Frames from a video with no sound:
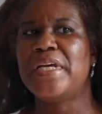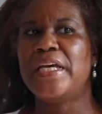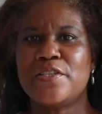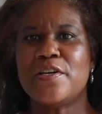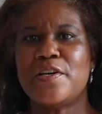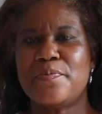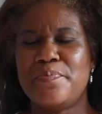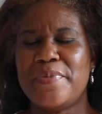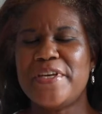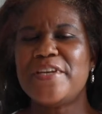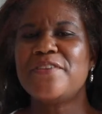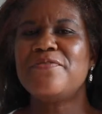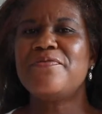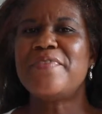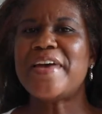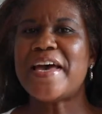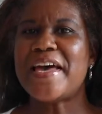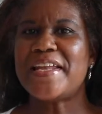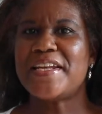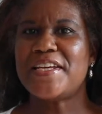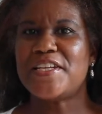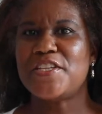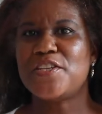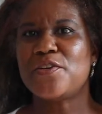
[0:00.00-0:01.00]
So a big
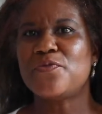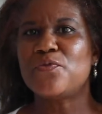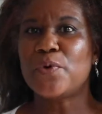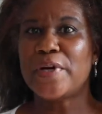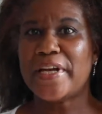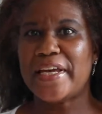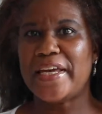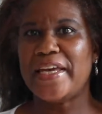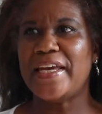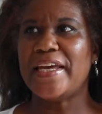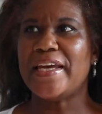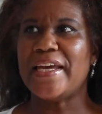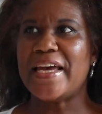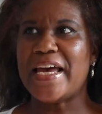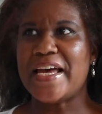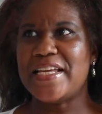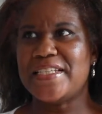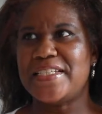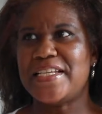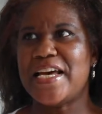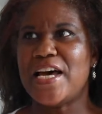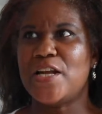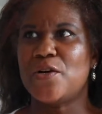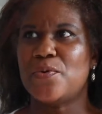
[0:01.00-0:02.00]
advantage of working
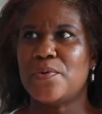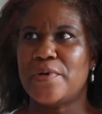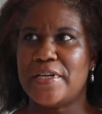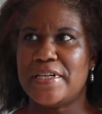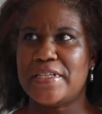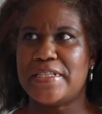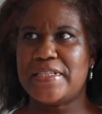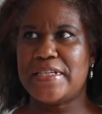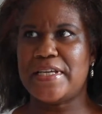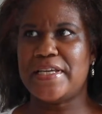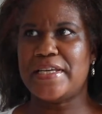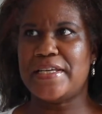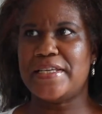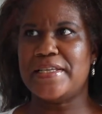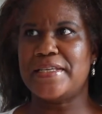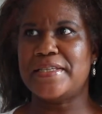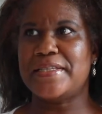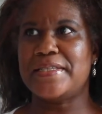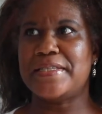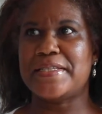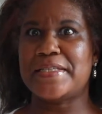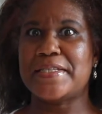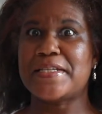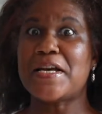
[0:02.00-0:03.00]
at DataWords
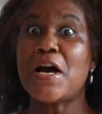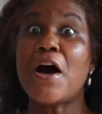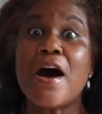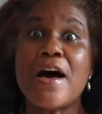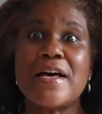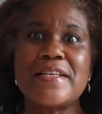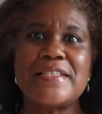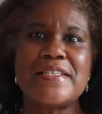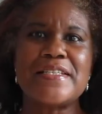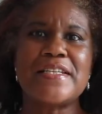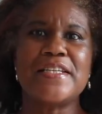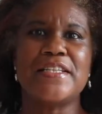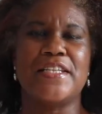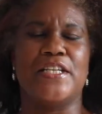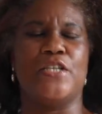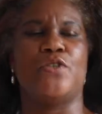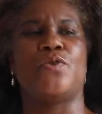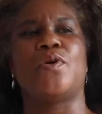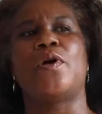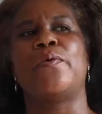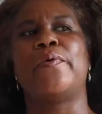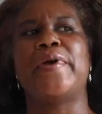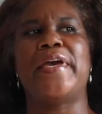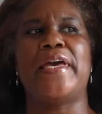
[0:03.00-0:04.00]
is constantly
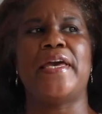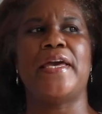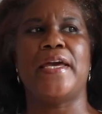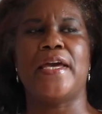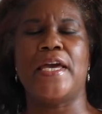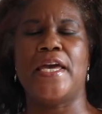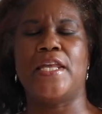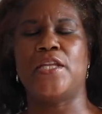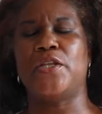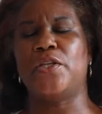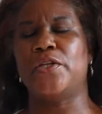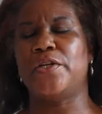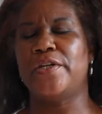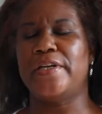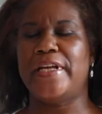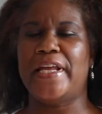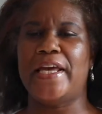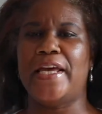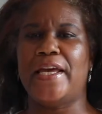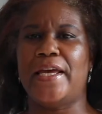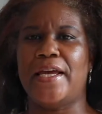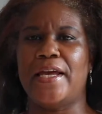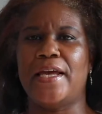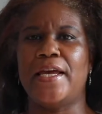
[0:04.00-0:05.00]
growing and
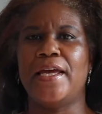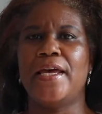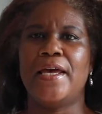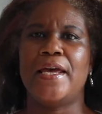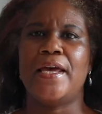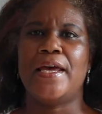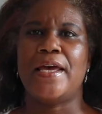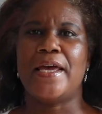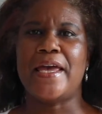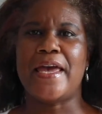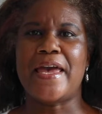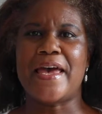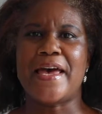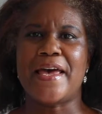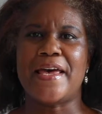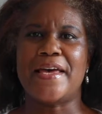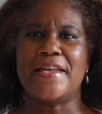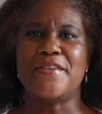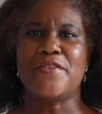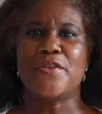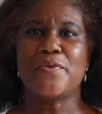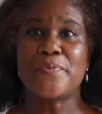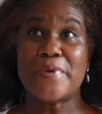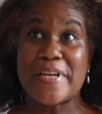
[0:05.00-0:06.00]
learning
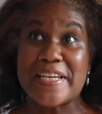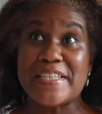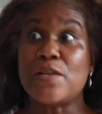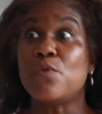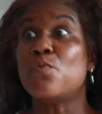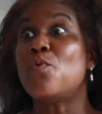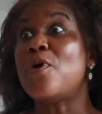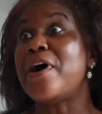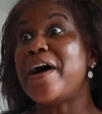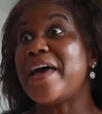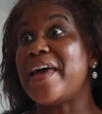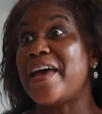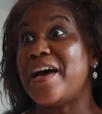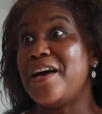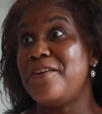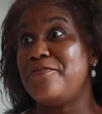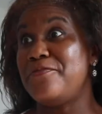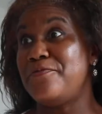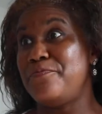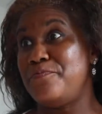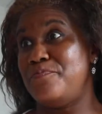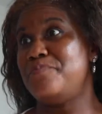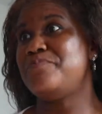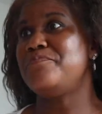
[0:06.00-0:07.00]
and the reason why
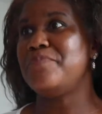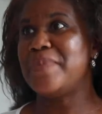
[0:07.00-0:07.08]
I've,